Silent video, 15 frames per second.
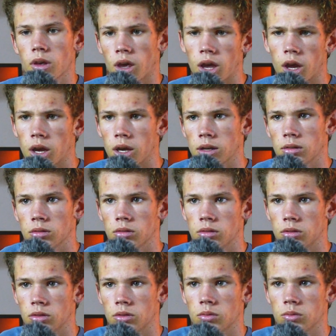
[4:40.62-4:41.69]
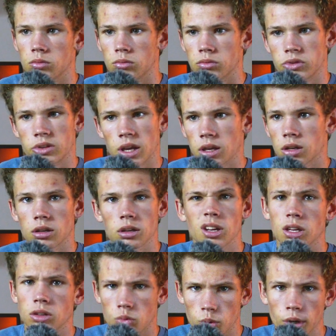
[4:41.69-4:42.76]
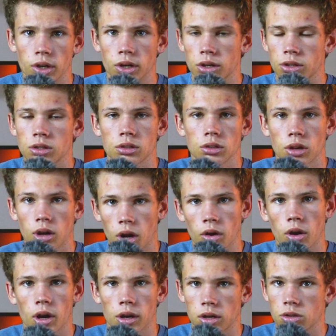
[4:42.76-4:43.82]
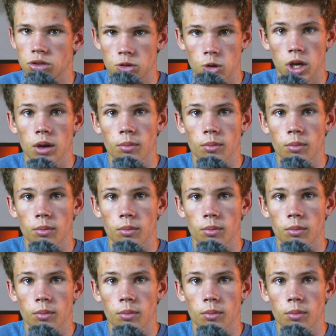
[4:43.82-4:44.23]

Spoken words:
and then it worked. I could trigger